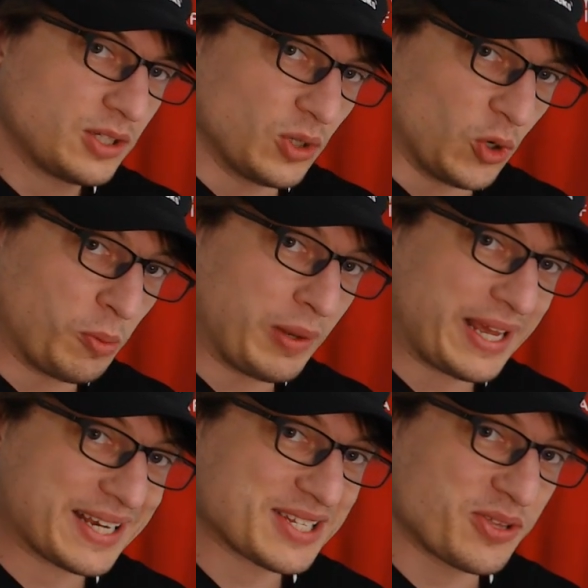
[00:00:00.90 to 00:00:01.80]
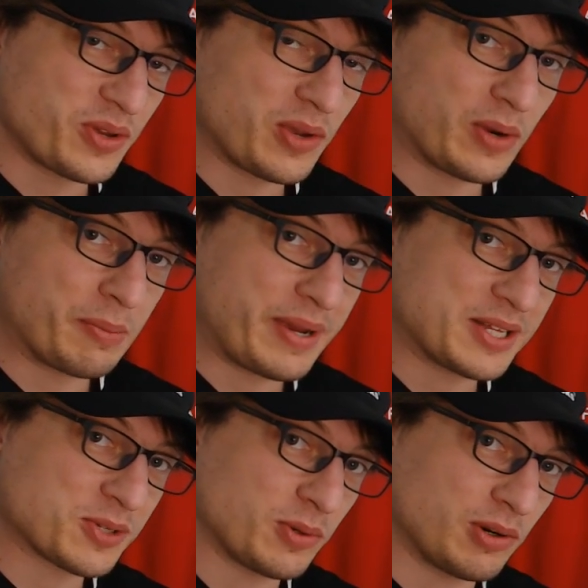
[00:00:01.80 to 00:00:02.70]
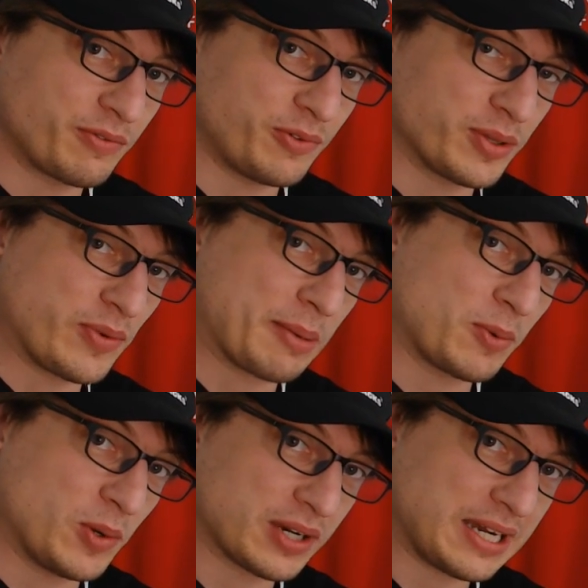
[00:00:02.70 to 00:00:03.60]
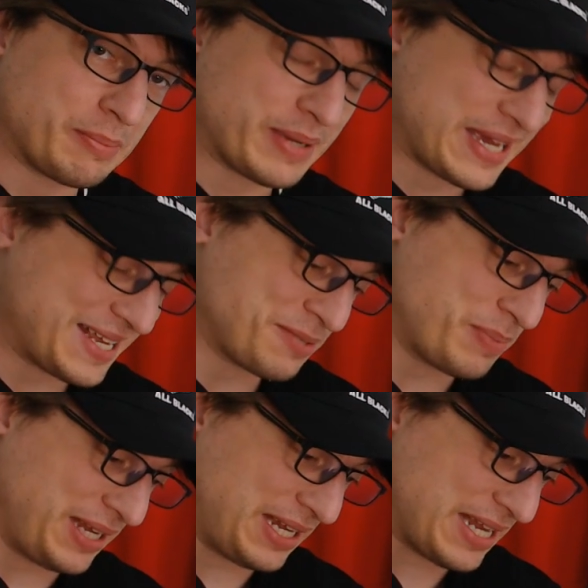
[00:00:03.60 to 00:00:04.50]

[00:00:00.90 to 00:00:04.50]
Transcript: All Blacks thirty-one man squad for the Rugby World Cup has been